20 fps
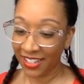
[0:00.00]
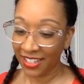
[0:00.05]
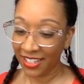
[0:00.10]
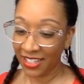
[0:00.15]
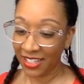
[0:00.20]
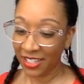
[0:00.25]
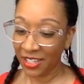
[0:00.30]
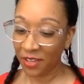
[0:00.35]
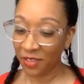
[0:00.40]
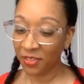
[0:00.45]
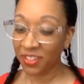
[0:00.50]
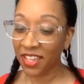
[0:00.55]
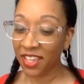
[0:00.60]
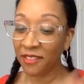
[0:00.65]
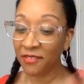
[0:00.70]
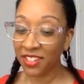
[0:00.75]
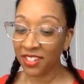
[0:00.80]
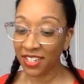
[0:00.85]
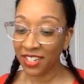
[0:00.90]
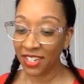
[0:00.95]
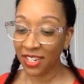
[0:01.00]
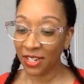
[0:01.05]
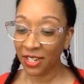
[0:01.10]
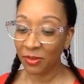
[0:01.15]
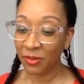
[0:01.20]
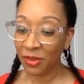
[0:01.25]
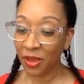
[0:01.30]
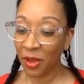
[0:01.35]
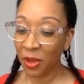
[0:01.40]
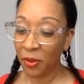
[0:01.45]
So
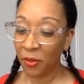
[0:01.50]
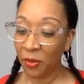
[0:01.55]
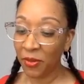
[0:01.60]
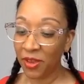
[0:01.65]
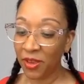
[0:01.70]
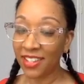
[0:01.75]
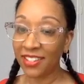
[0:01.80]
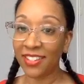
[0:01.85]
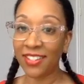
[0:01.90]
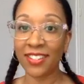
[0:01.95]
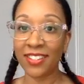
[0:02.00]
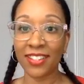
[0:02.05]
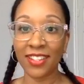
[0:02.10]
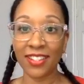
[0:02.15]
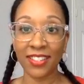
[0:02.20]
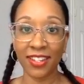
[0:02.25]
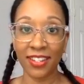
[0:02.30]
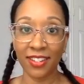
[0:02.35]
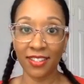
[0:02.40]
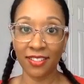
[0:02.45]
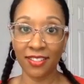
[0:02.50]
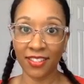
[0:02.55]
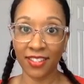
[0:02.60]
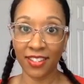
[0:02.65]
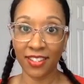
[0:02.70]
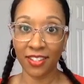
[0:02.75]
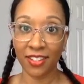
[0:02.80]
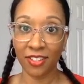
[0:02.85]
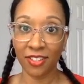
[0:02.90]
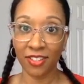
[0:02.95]
17, we had Jesus as the
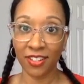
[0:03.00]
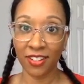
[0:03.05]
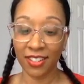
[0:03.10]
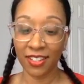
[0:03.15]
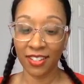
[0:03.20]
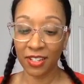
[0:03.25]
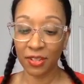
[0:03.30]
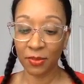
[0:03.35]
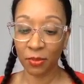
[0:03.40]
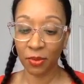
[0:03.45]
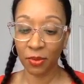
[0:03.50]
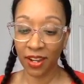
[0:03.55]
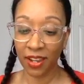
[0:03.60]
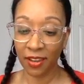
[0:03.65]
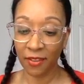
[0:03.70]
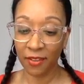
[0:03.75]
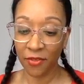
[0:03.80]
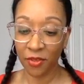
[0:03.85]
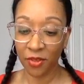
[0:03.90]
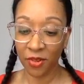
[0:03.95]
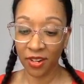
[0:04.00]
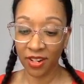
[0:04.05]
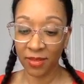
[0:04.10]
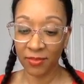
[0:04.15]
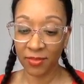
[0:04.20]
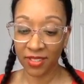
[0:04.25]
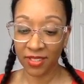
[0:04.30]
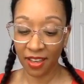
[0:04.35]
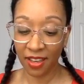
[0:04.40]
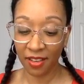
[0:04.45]
intercessor. He's praying for
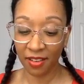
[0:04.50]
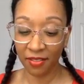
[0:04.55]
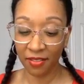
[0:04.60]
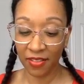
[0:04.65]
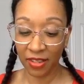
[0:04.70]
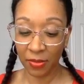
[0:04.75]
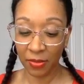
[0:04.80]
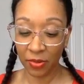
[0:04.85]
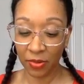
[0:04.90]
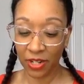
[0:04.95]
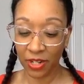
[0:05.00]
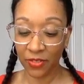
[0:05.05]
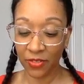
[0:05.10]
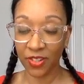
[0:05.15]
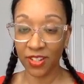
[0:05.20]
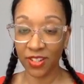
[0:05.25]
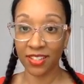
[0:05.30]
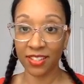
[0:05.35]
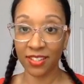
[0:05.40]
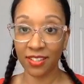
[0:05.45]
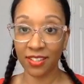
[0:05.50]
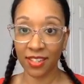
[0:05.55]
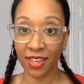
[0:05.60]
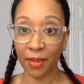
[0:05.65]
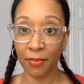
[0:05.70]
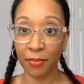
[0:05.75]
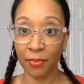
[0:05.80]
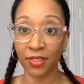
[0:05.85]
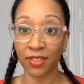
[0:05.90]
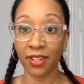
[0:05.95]
himself, he prays for his
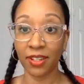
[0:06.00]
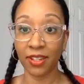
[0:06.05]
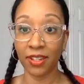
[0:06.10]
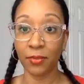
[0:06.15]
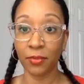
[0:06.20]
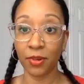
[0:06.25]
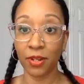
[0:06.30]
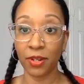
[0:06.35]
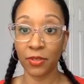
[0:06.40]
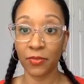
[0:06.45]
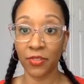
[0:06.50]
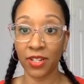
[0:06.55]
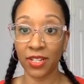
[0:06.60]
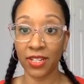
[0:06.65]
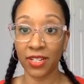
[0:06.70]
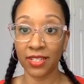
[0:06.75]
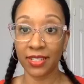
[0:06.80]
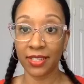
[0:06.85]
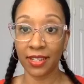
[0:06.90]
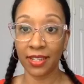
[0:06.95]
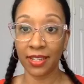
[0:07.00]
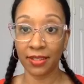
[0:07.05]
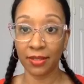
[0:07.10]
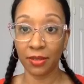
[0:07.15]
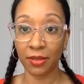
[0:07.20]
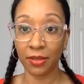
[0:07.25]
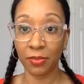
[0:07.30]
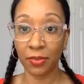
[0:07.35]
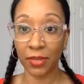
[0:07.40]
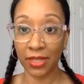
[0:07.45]
disciples, and he prays for us as
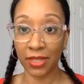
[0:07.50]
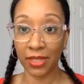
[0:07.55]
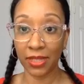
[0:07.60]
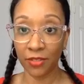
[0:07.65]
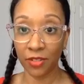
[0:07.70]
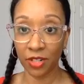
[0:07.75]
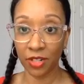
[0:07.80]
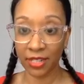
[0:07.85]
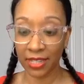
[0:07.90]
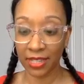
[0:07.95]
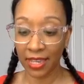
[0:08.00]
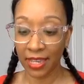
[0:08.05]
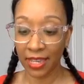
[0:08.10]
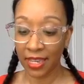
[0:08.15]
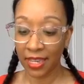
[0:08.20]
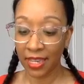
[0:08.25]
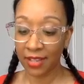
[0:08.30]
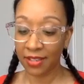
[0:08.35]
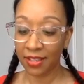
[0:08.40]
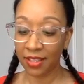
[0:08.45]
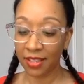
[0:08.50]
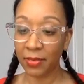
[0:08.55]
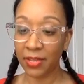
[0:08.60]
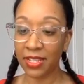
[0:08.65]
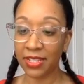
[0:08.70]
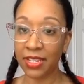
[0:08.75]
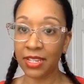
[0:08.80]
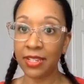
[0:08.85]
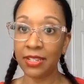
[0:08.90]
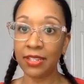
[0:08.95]
believers. And so that
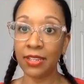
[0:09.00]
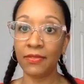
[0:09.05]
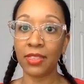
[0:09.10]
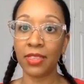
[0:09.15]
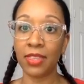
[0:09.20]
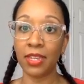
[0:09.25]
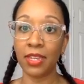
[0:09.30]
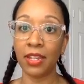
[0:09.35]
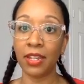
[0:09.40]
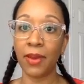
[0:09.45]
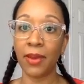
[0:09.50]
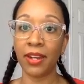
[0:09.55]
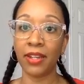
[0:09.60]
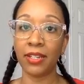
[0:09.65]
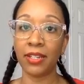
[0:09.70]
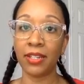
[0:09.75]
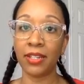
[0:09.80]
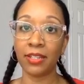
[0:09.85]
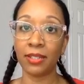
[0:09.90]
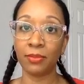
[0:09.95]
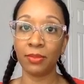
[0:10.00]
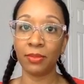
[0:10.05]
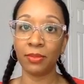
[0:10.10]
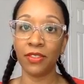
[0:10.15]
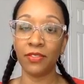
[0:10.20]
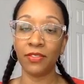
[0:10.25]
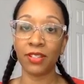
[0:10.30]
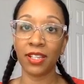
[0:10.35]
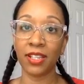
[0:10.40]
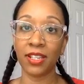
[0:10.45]
means he's even thinking about us as
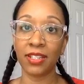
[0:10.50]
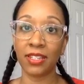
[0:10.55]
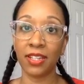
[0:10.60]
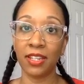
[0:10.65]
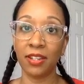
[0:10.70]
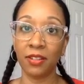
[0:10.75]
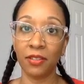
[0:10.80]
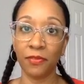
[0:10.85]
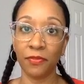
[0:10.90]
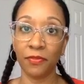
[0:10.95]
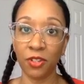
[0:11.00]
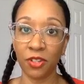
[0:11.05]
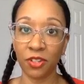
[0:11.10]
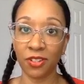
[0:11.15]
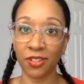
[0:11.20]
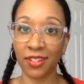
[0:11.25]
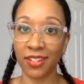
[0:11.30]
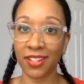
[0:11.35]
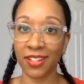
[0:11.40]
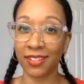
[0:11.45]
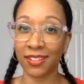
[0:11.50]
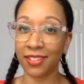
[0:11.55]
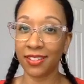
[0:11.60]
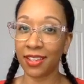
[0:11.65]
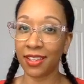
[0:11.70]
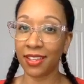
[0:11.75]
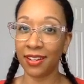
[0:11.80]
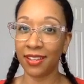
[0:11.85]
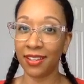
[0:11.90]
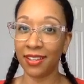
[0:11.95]
believers that's in the future. And
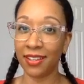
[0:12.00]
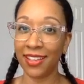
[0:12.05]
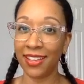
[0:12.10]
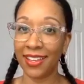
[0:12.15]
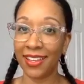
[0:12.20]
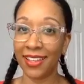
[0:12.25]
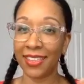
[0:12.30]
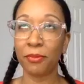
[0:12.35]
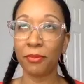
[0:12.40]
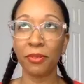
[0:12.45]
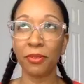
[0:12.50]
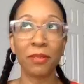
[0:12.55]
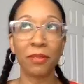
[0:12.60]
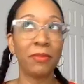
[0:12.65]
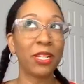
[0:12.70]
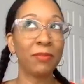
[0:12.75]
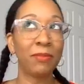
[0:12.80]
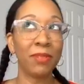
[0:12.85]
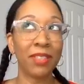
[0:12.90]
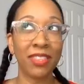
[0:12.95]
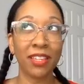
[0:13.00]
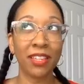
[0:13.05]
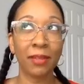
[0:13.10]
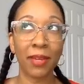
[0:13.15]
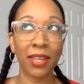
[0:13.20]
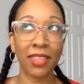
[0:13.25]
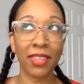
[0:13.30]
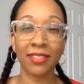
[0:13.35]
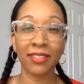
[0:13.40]
that really makes me think about that.